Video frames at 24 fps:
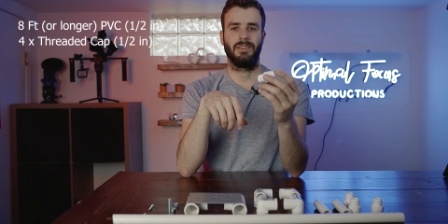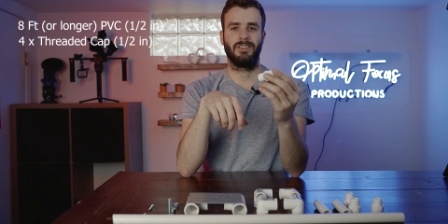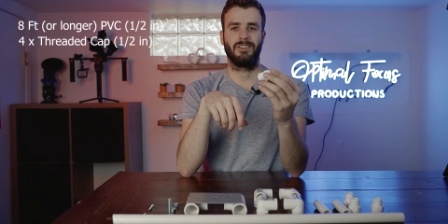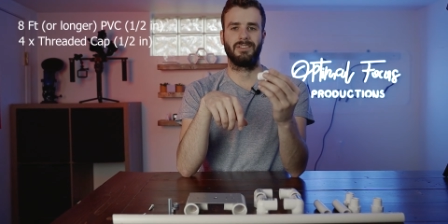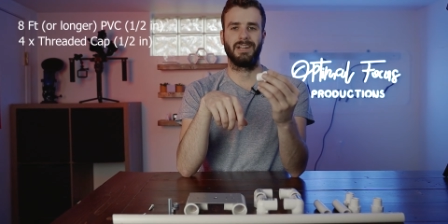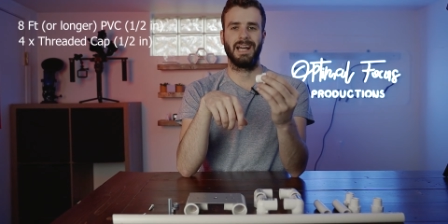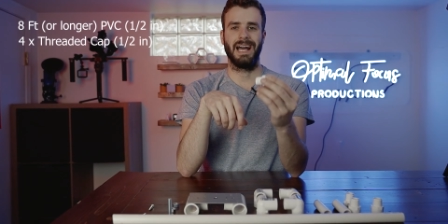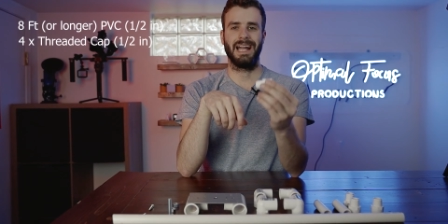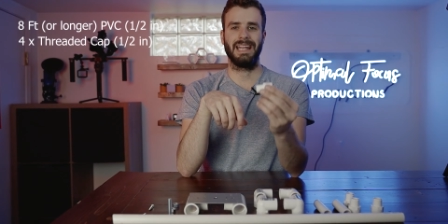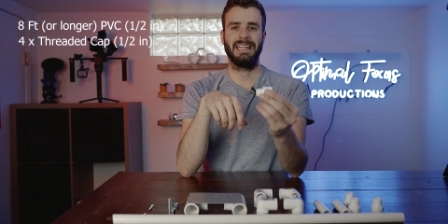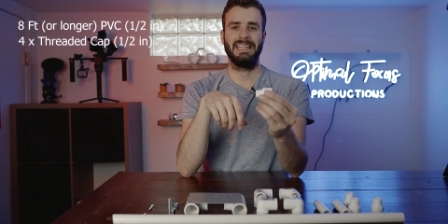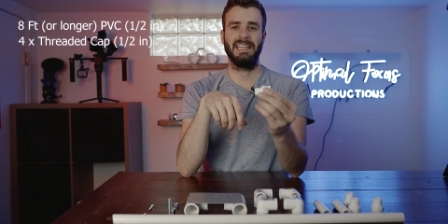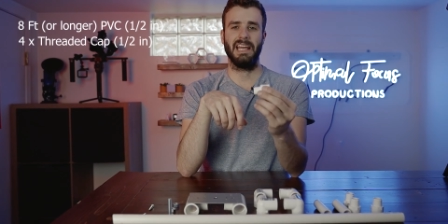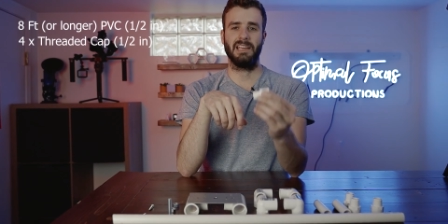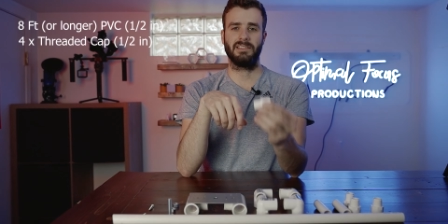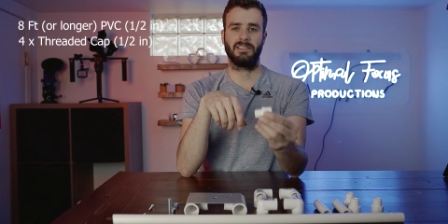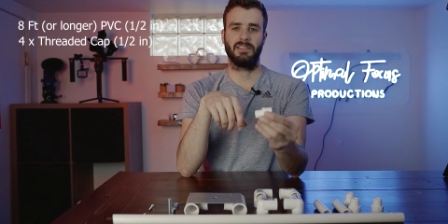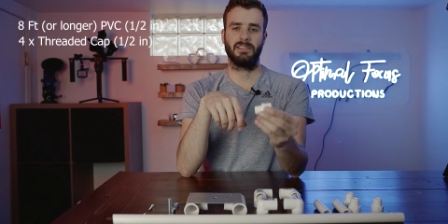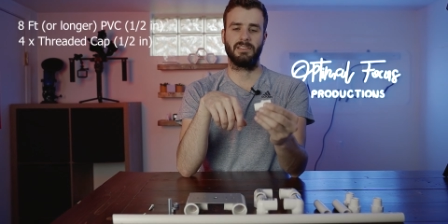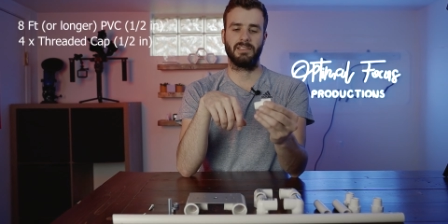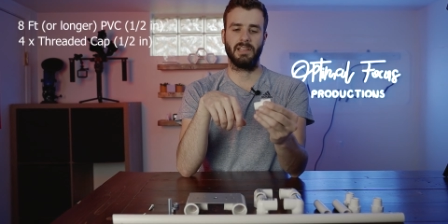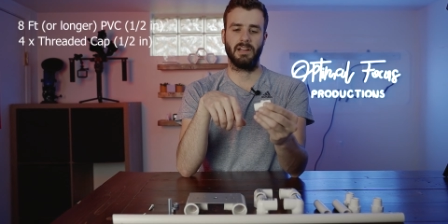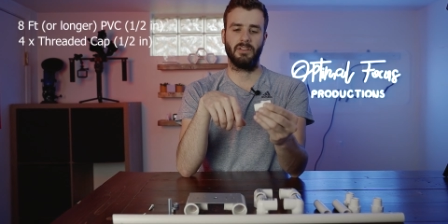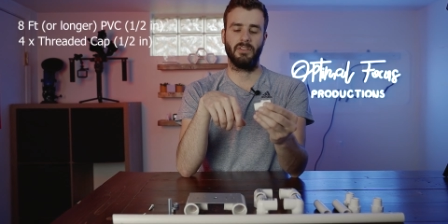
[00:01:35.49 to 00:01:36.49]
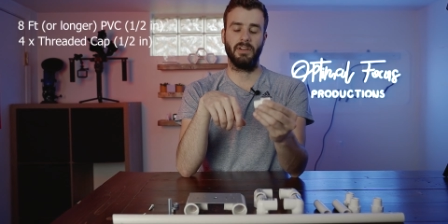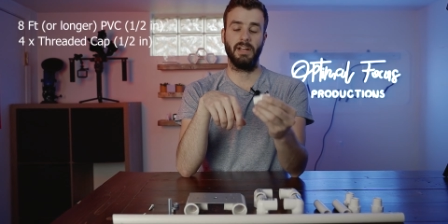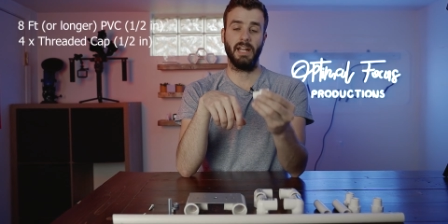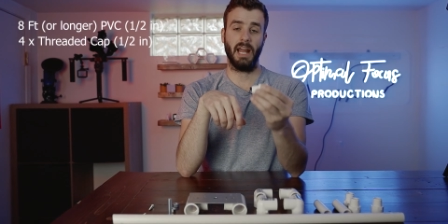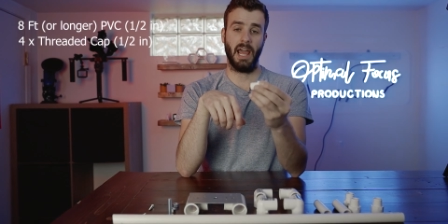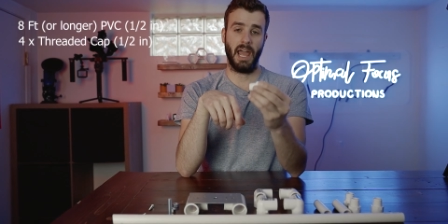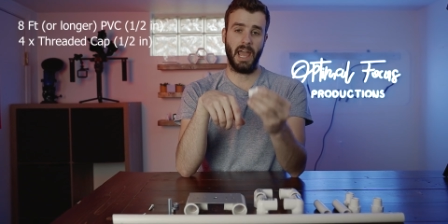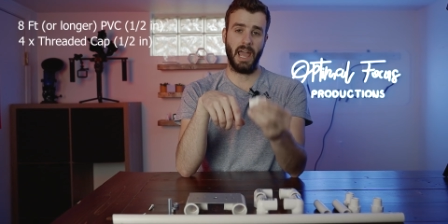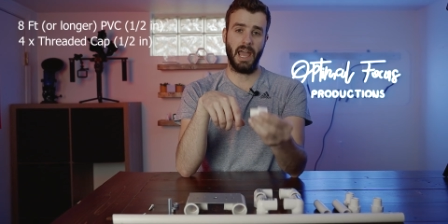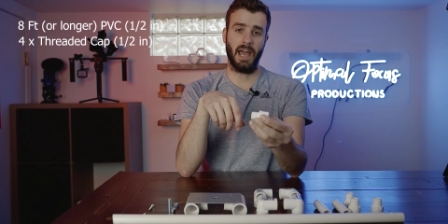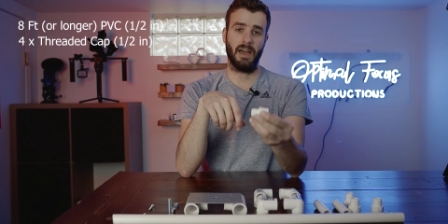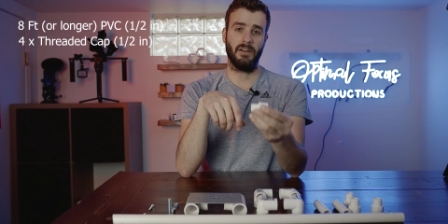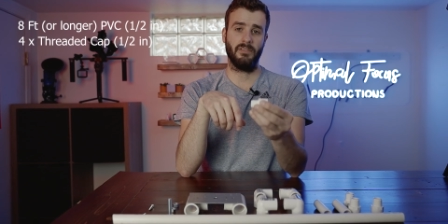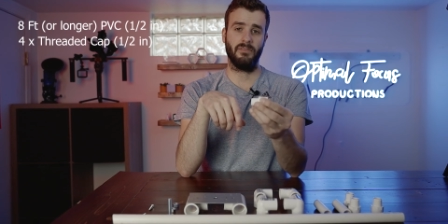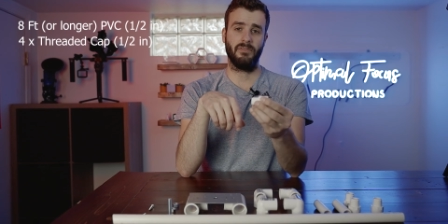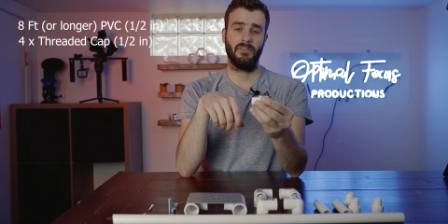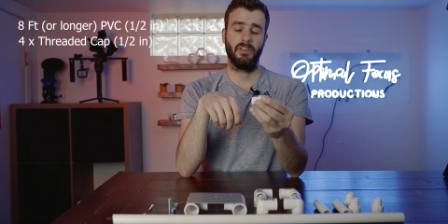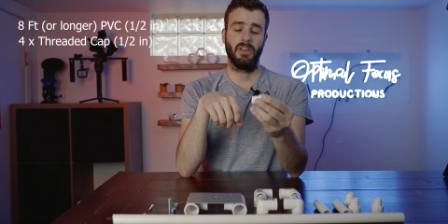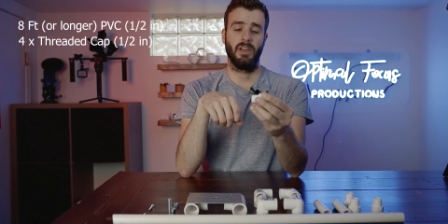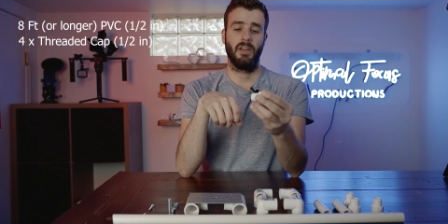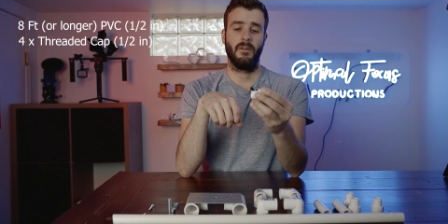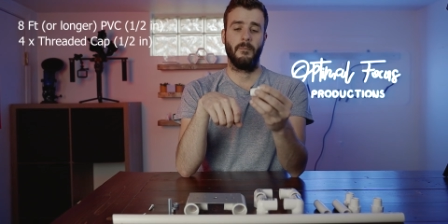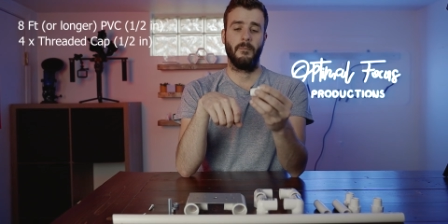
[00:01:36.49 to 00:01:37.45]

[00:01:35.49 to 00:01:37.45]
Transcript: They're not necessary to have,